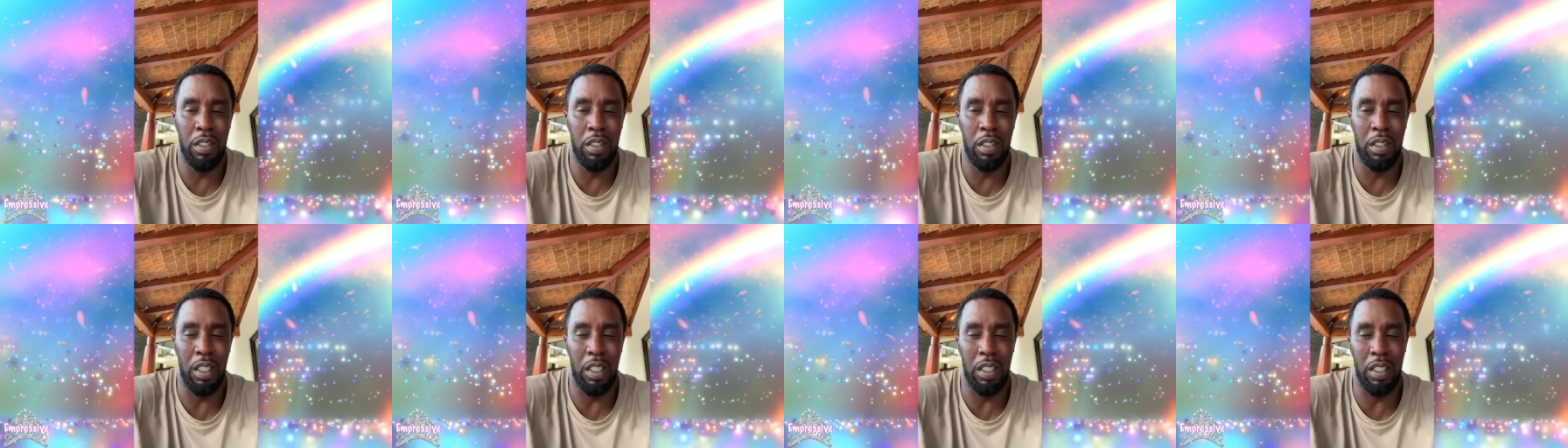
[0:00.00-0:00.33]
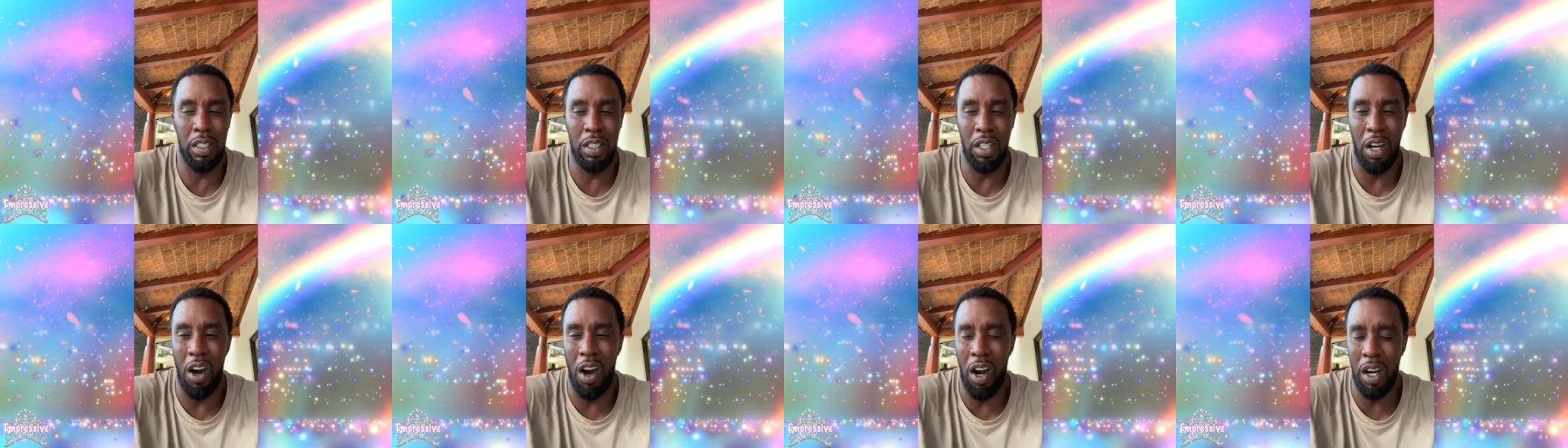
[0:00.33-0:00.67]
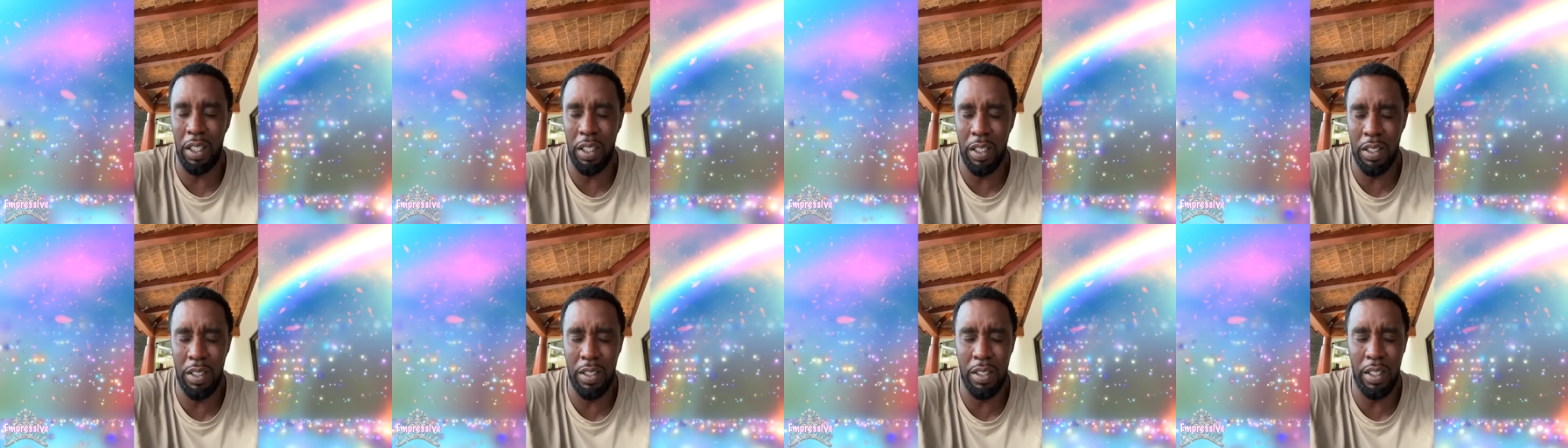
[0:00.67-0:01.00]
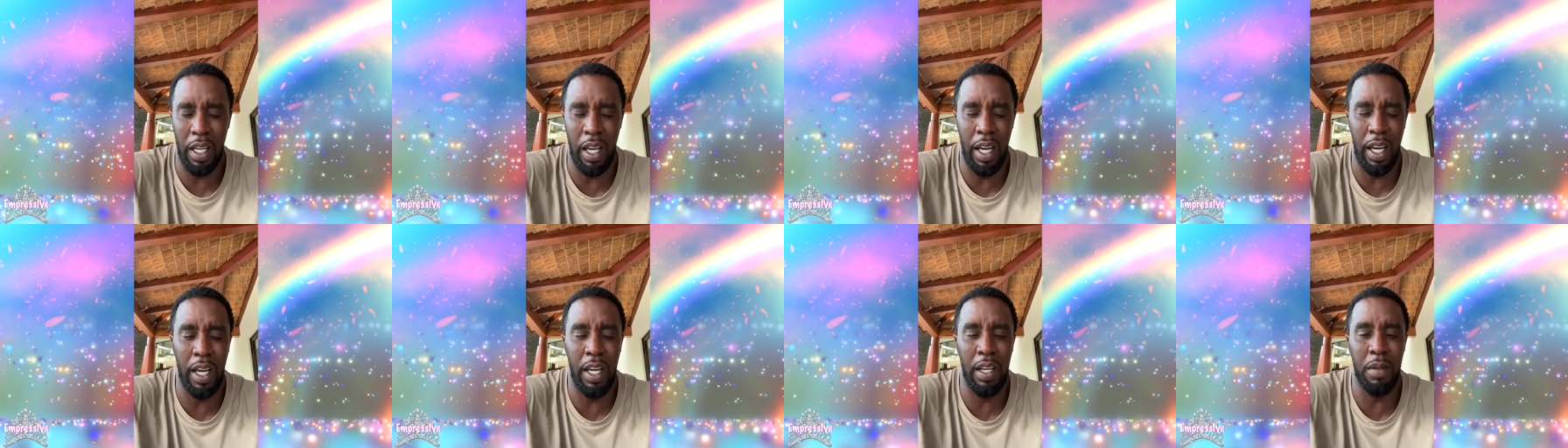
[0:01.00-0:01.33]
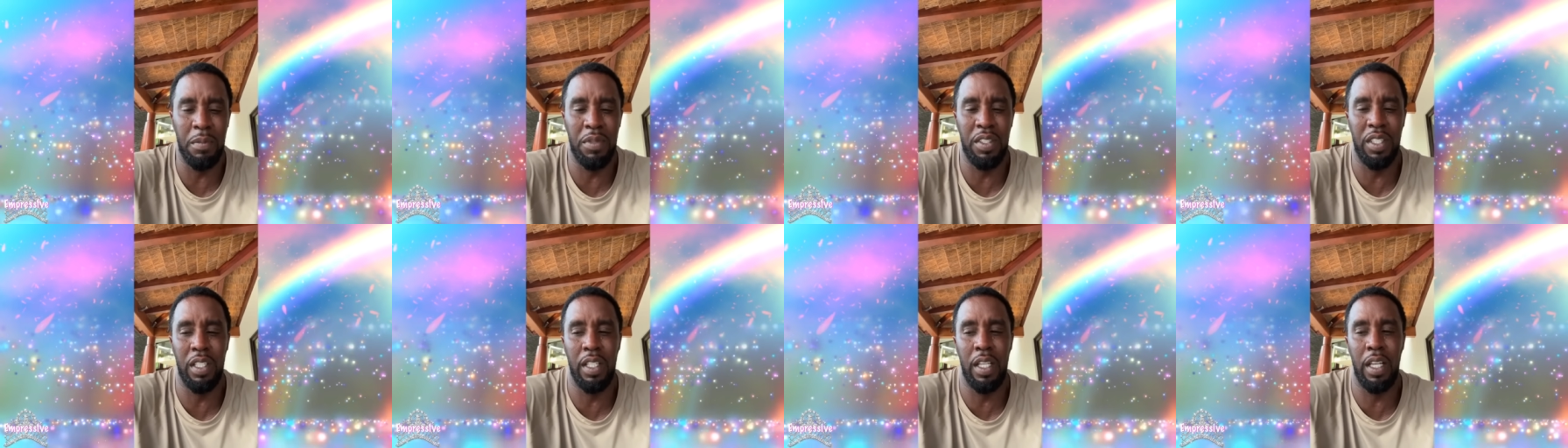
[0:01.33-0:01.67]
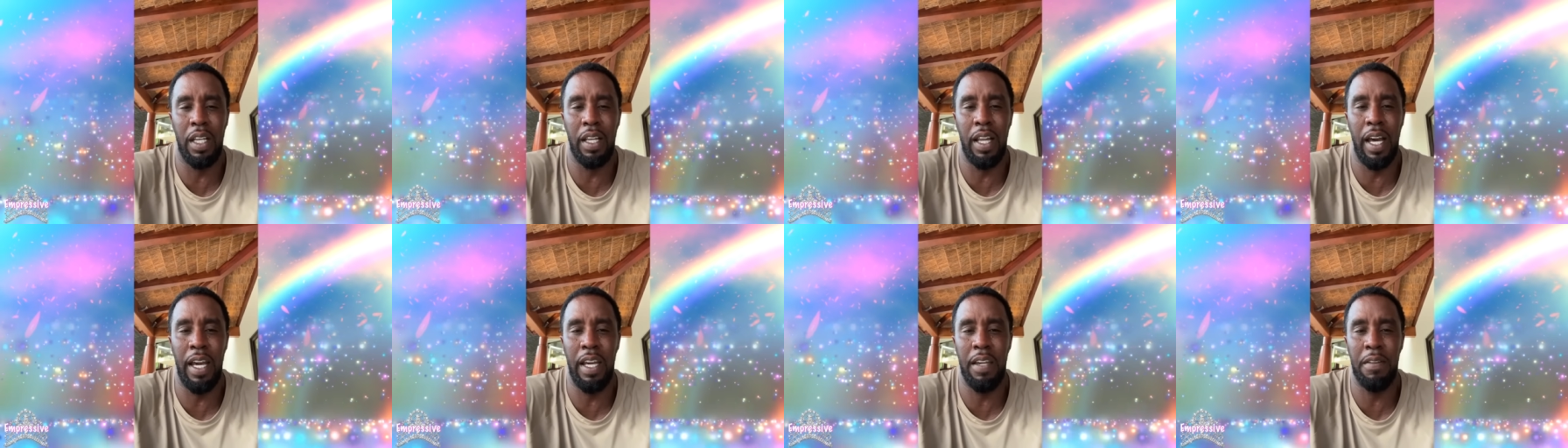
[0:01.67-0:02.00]
the darkest times in your
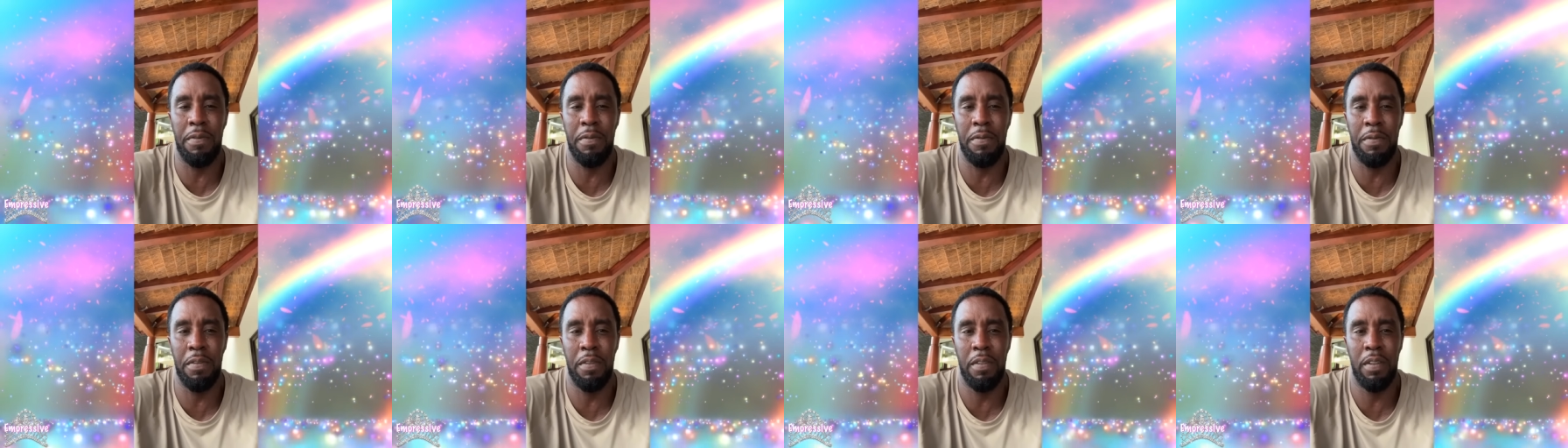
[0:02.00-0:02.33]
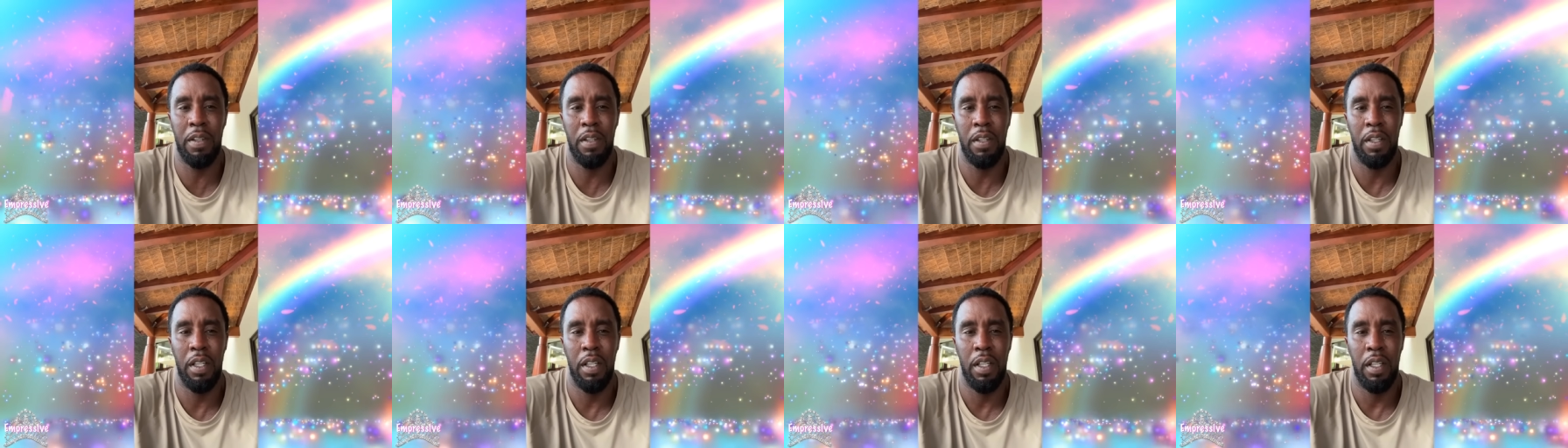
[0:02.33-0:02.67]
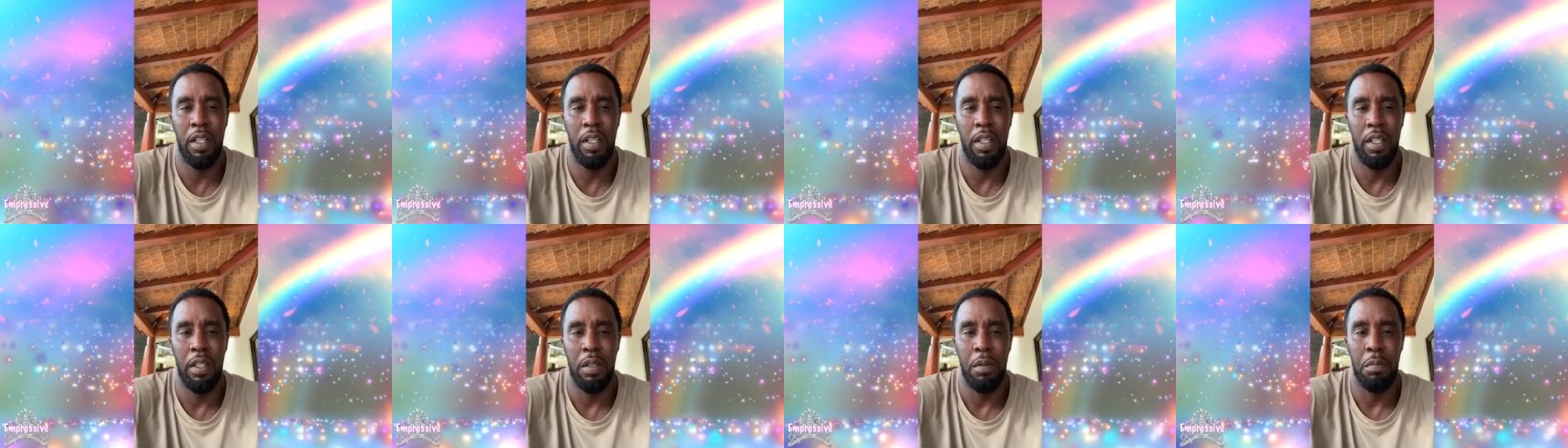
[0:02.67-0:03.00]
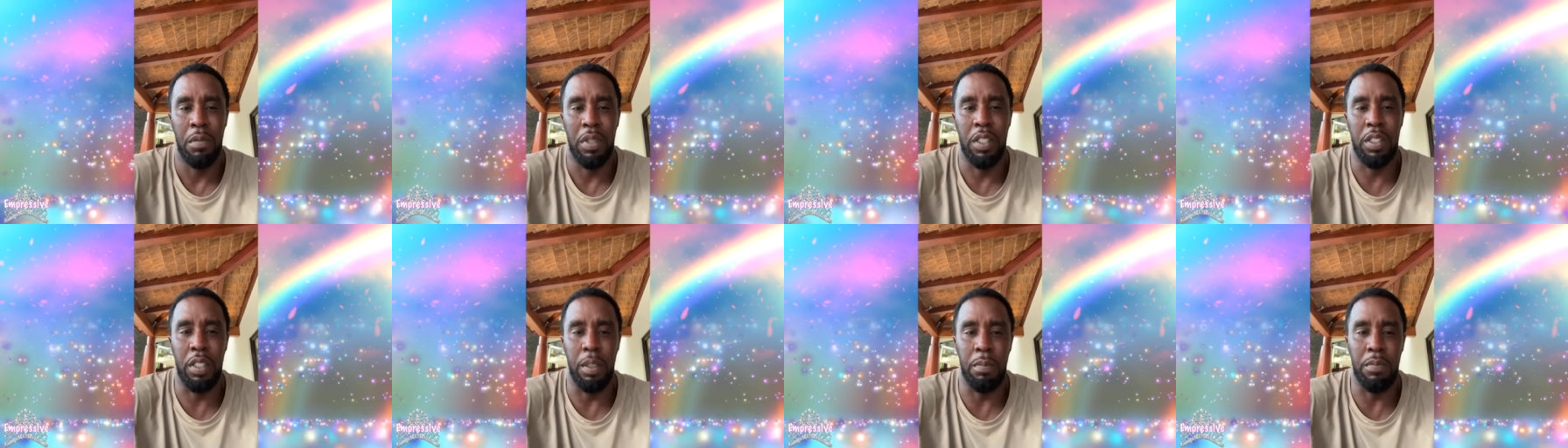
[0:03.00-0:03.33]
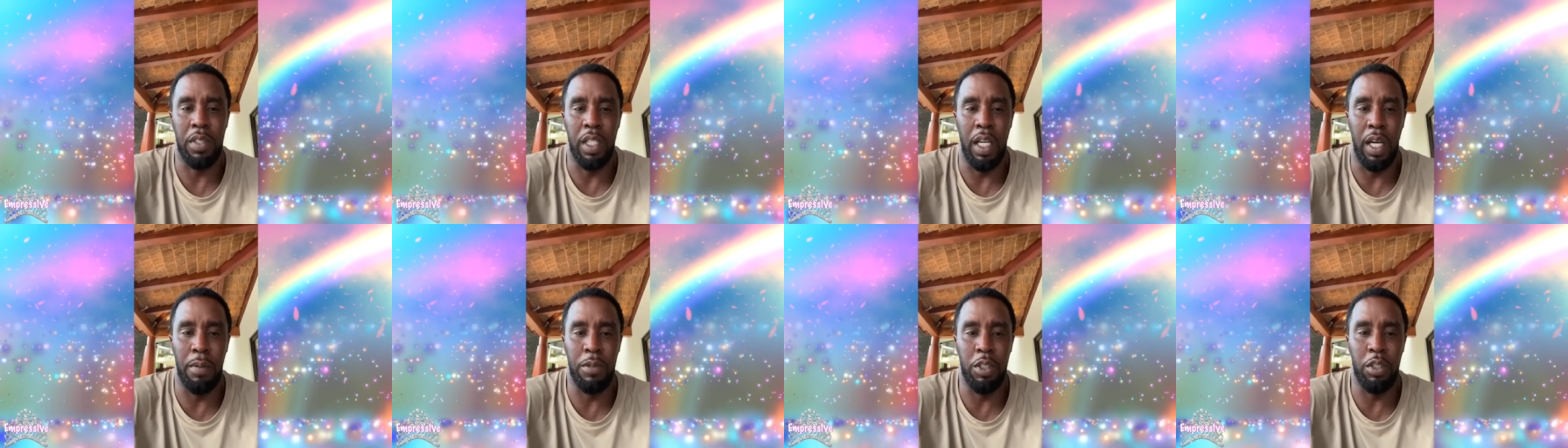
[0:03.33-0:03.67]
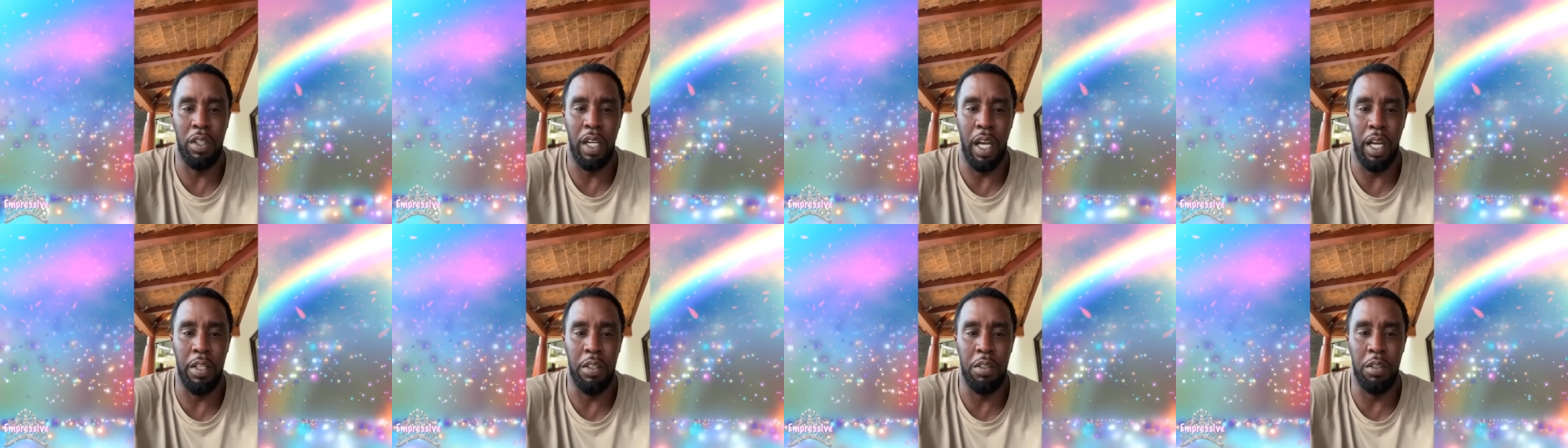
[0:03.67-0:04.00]
life. Sometimes you
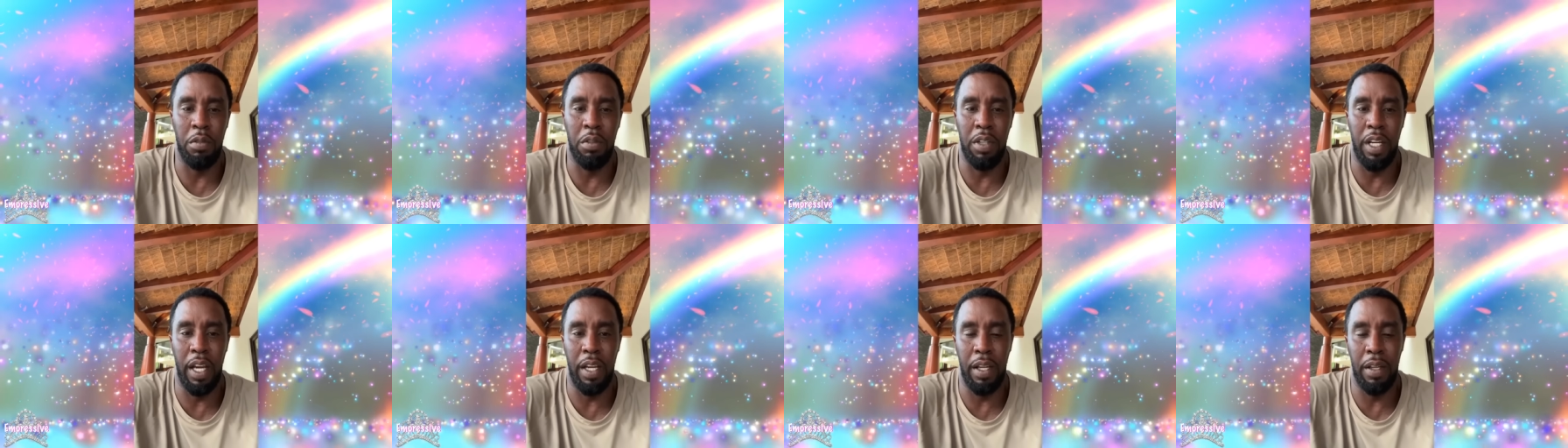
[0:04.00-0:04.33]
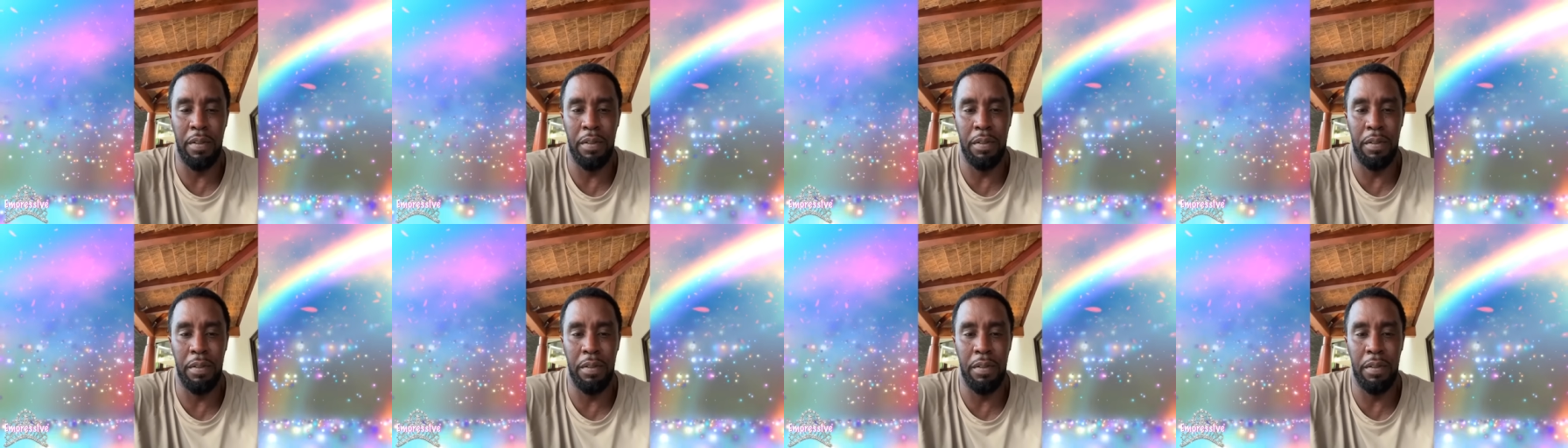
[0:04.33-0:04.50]
gotta do that.